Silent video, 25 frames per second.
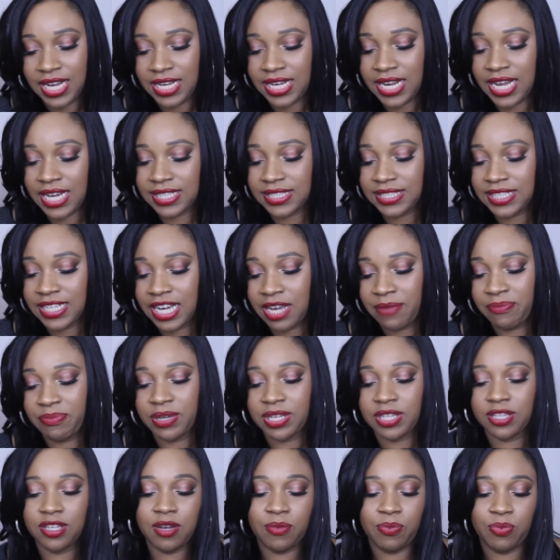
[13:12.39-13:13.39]
Next thing I
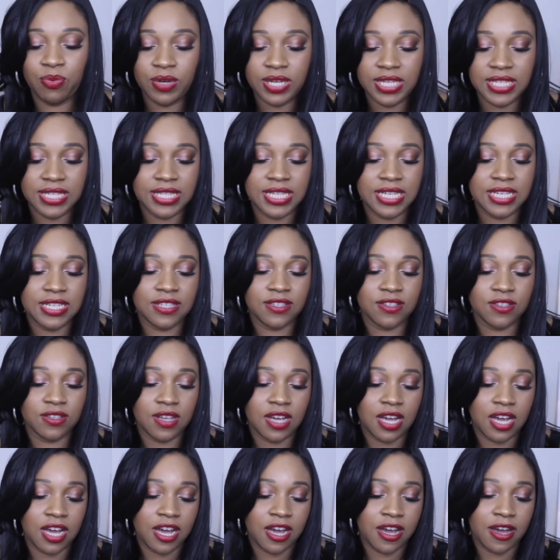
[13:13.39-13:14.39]
picked up was this
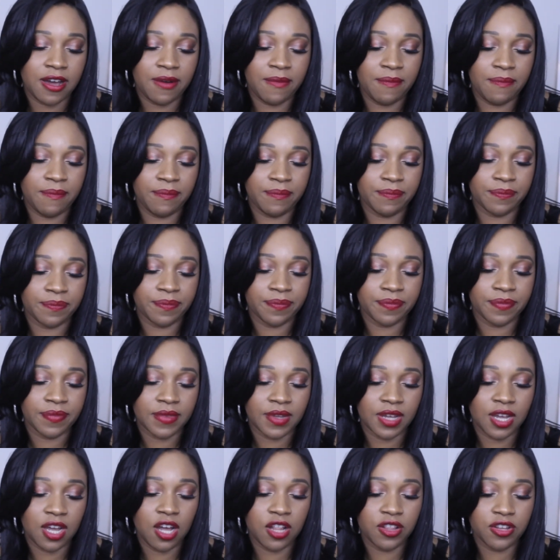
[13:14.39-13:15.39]

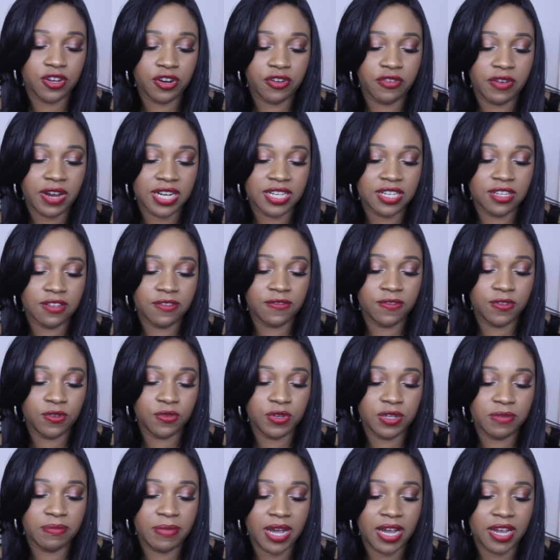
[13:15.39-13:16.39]
color correcting
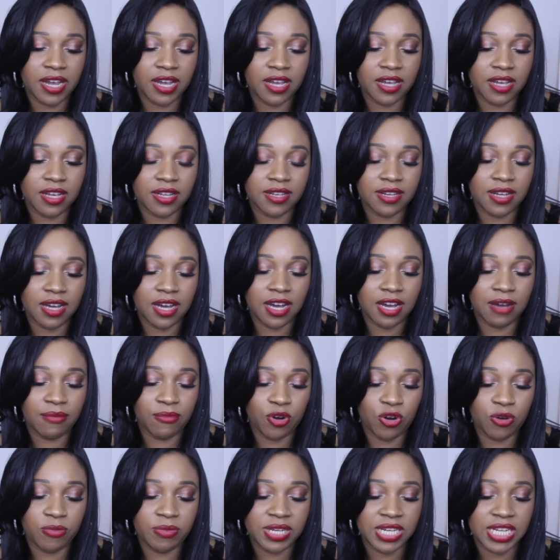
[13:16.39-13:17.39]
fluid by
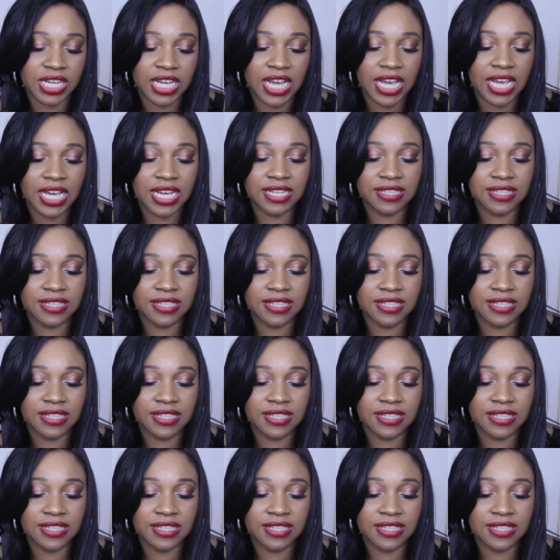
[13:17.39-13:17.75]
Urban Decay.